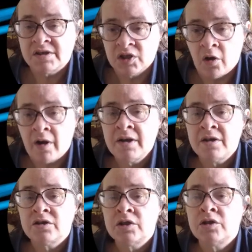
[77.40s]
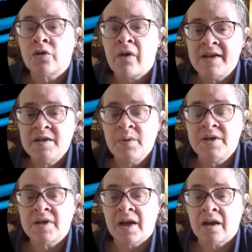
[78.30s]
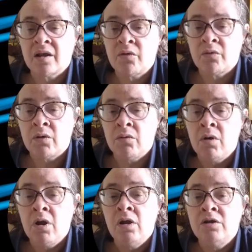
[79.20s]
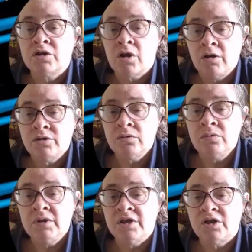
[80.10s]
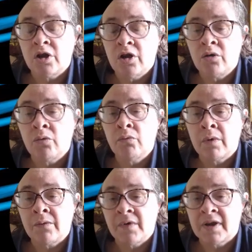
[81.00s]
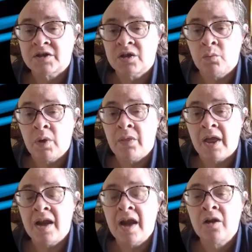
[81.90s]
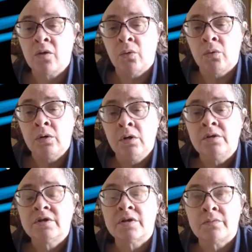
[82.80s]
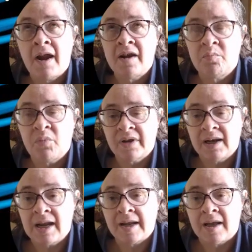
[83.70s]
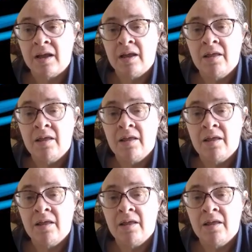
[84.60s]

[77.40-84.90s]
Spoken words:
light to transmit data through total internal reflection within a core surrounded by cladding.